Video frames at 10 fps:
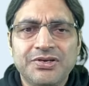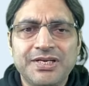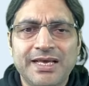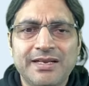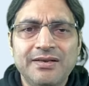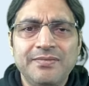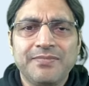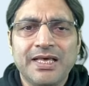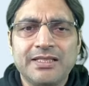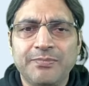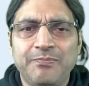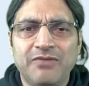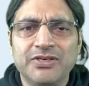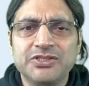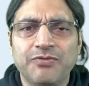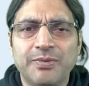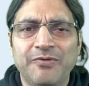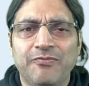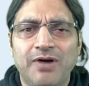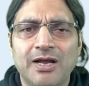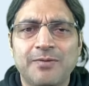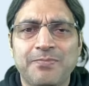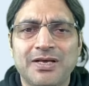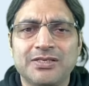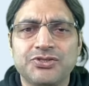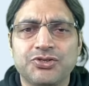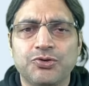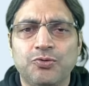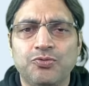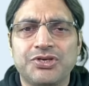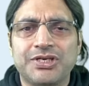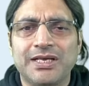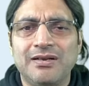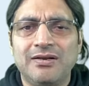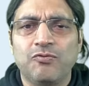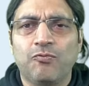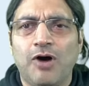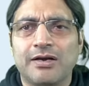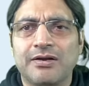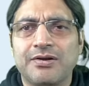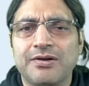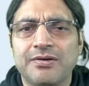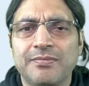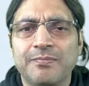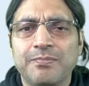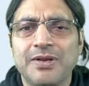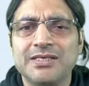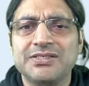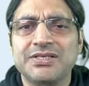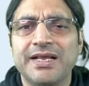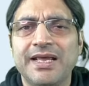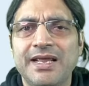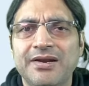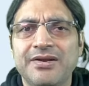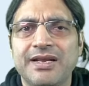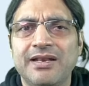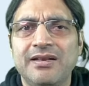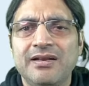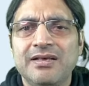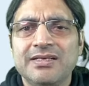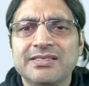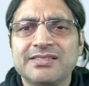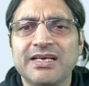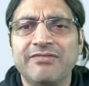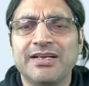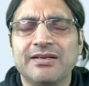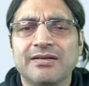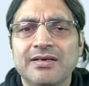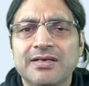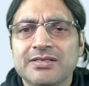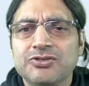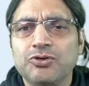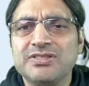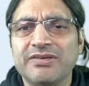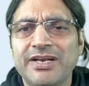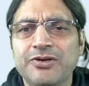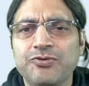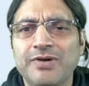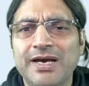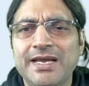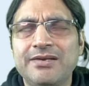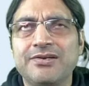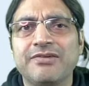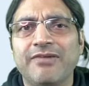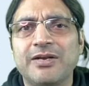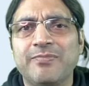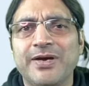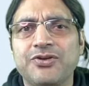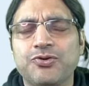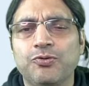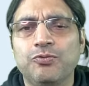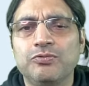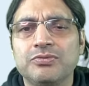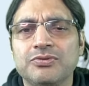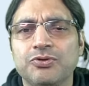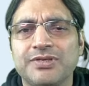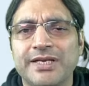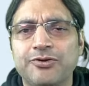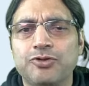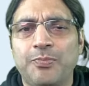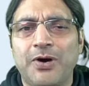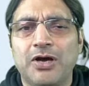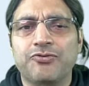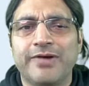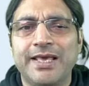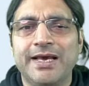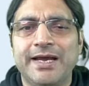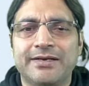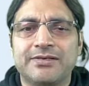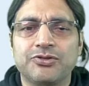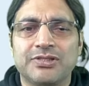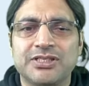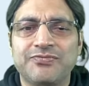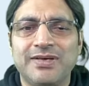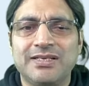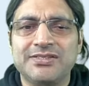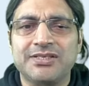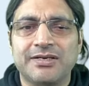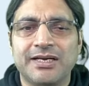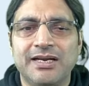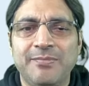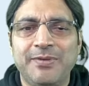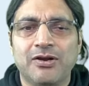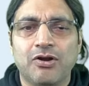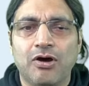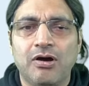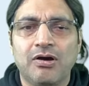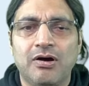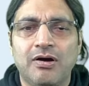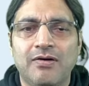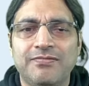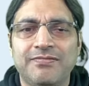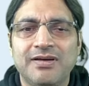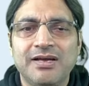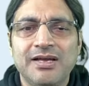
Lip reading: 10, and the powers would be 1 plus 2 till what? Plus 3 till 7. So 7 into 8 divided by 2, so 10 to the power 28. So this will certainly be log of